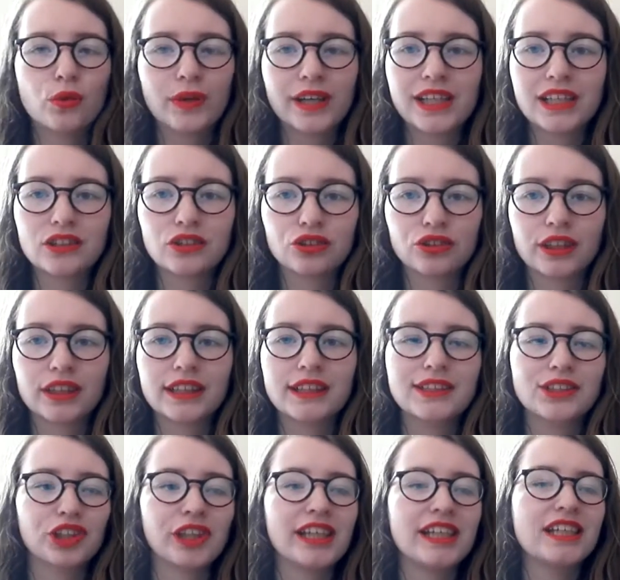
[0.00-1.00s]
Queen
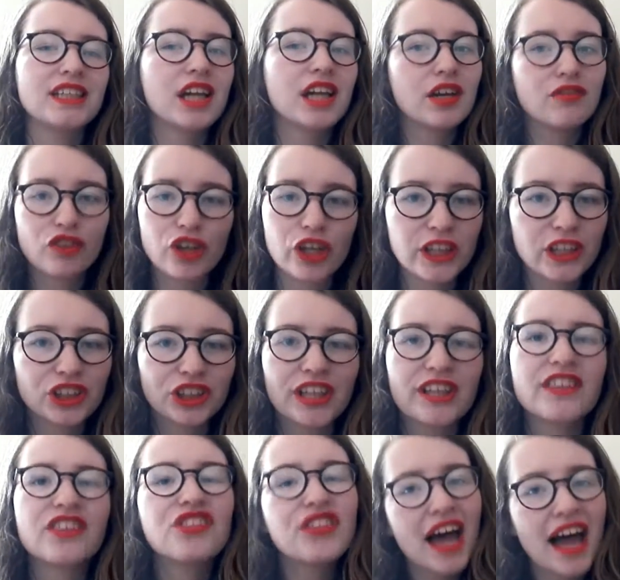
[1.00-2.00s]
trilogy,
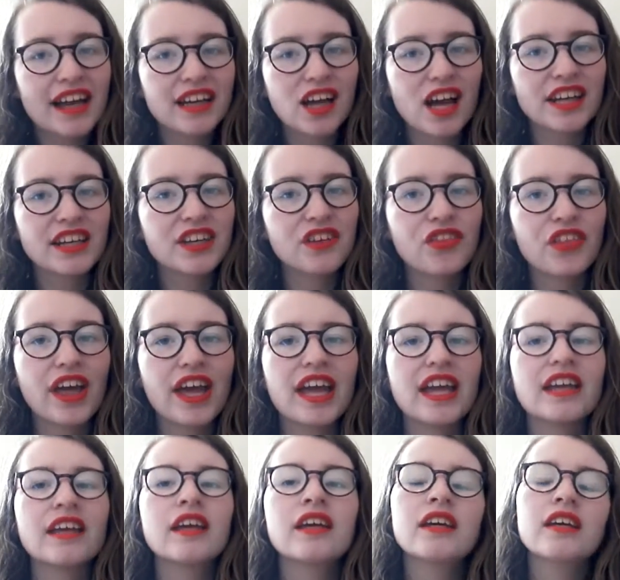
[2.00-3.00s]
Divergent, that kind of
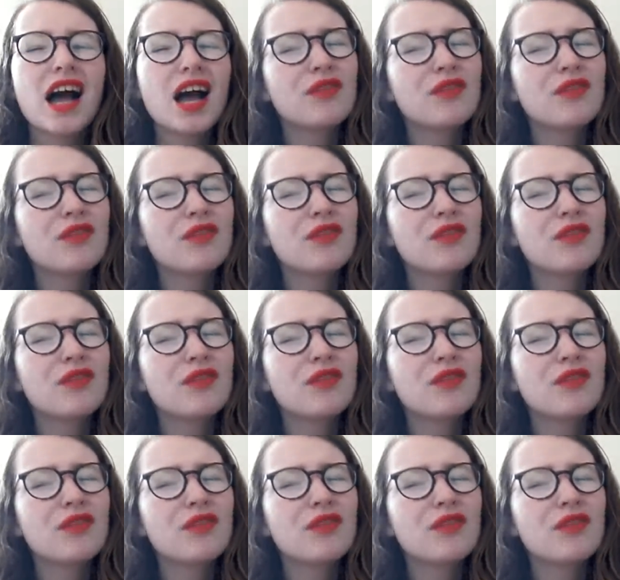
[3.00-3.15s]
thing.